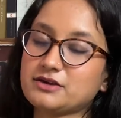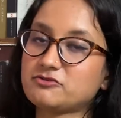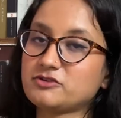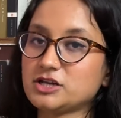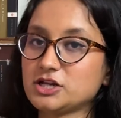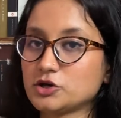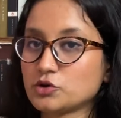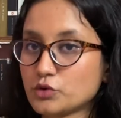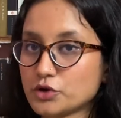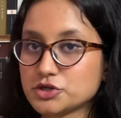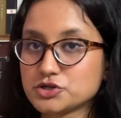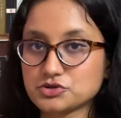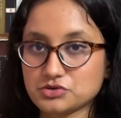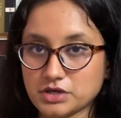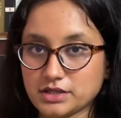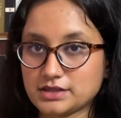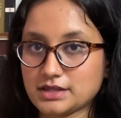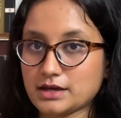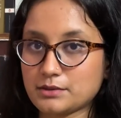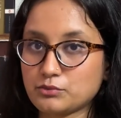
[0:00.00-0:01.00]
definitely going to
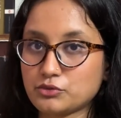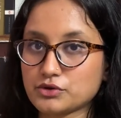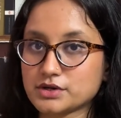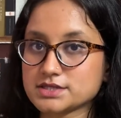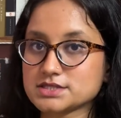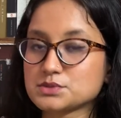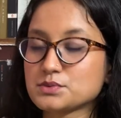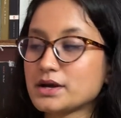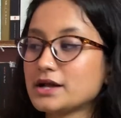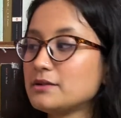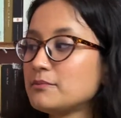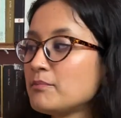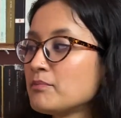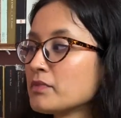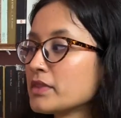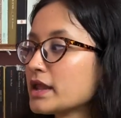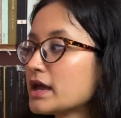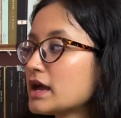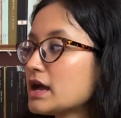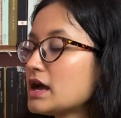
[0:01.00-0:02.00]
read that book as well.
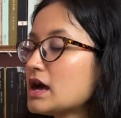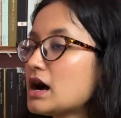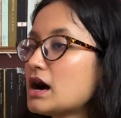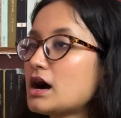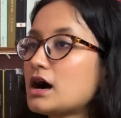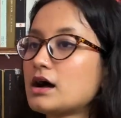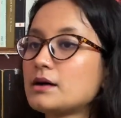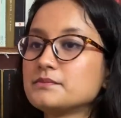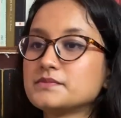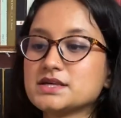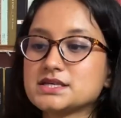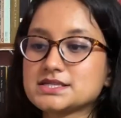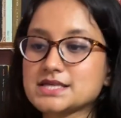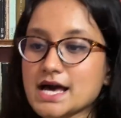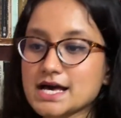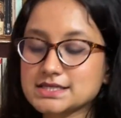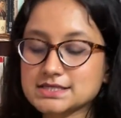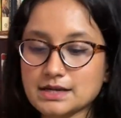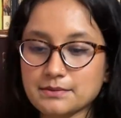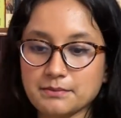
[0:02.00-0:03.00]
This
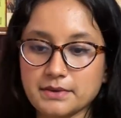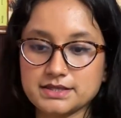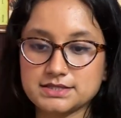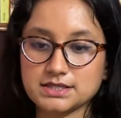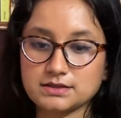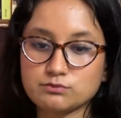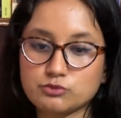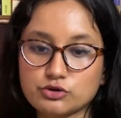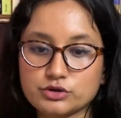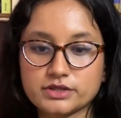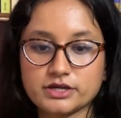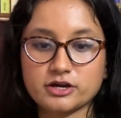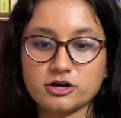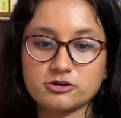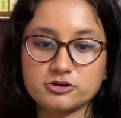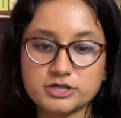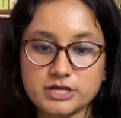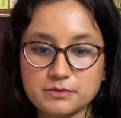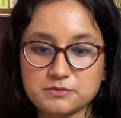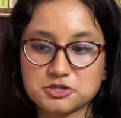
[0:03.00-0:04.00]
has amazing book. There are
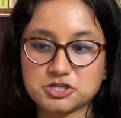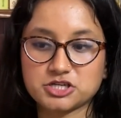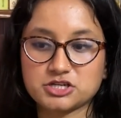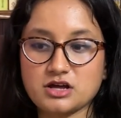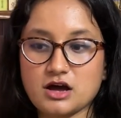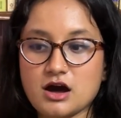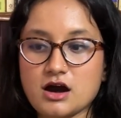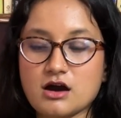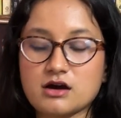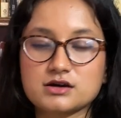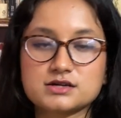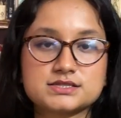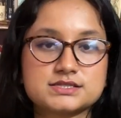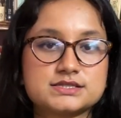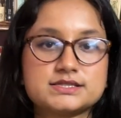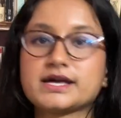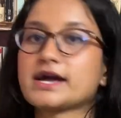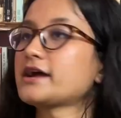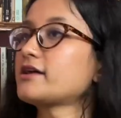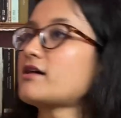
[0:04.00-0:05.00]
redemption arcs,
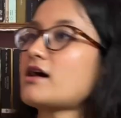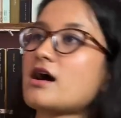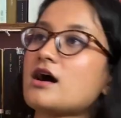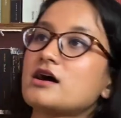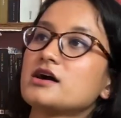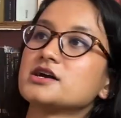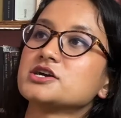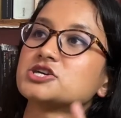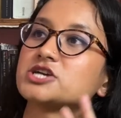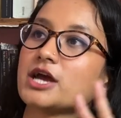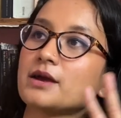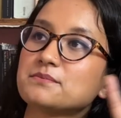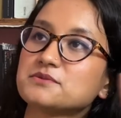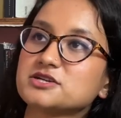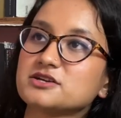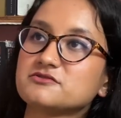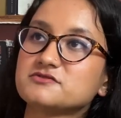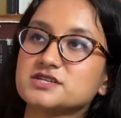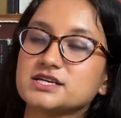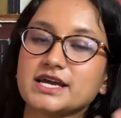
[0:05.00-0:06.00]
there are
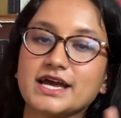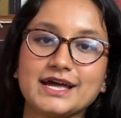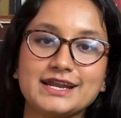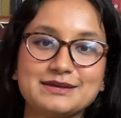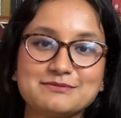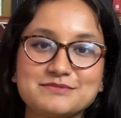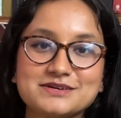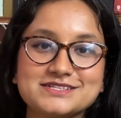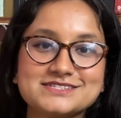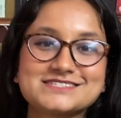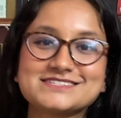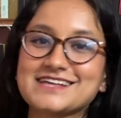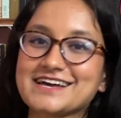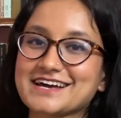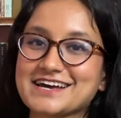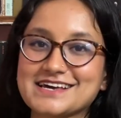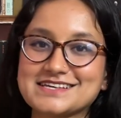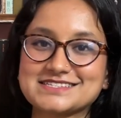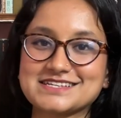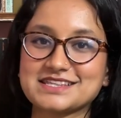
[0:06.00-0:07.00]
shape-shifting elements,
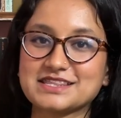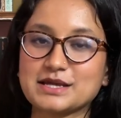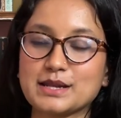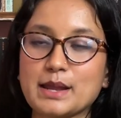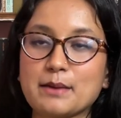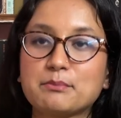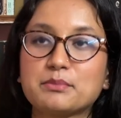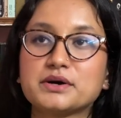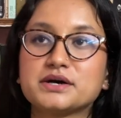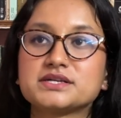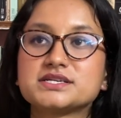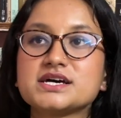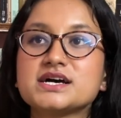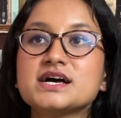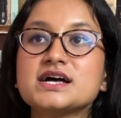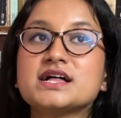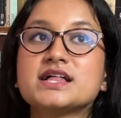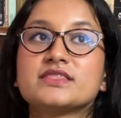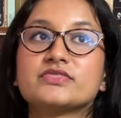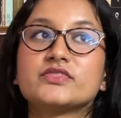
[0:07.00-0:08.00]
like I said, the leopard.
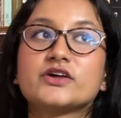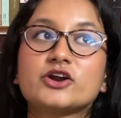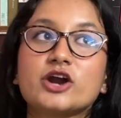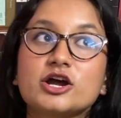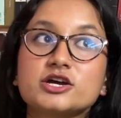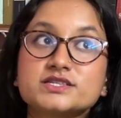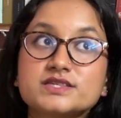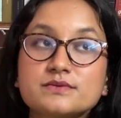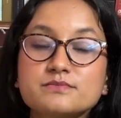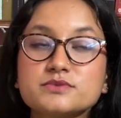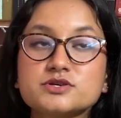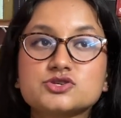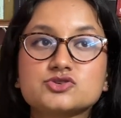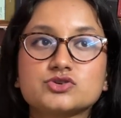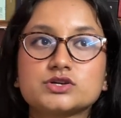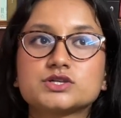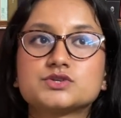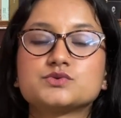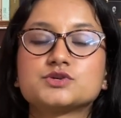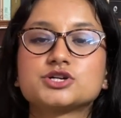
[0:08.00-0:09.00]
There are some
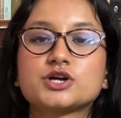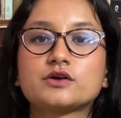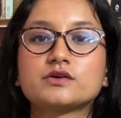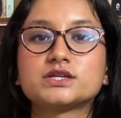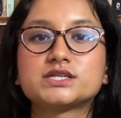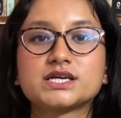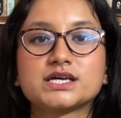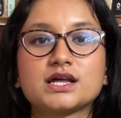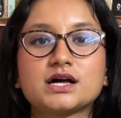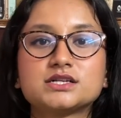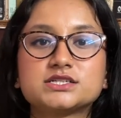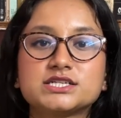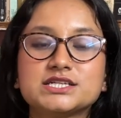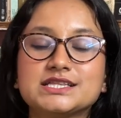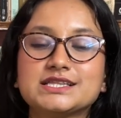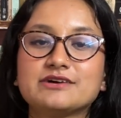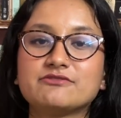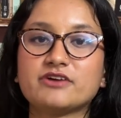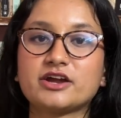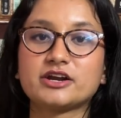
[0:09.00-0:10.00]
mysteries which are retained until
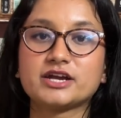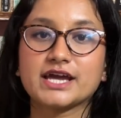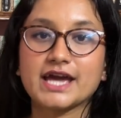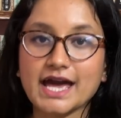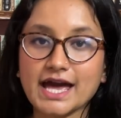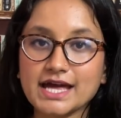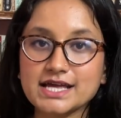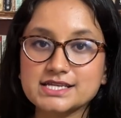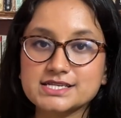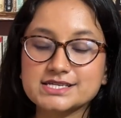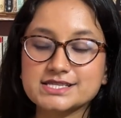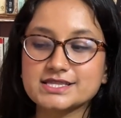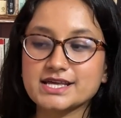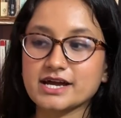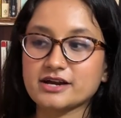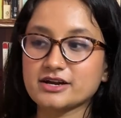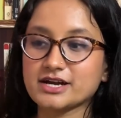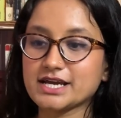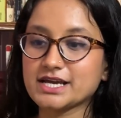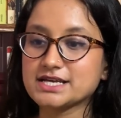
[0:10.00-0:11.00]
the very end.
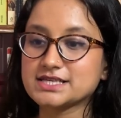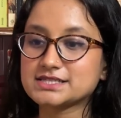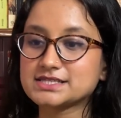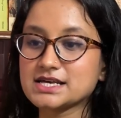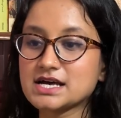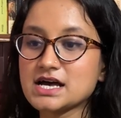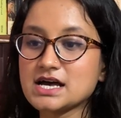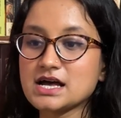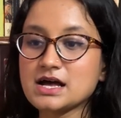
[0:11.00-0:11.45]
There is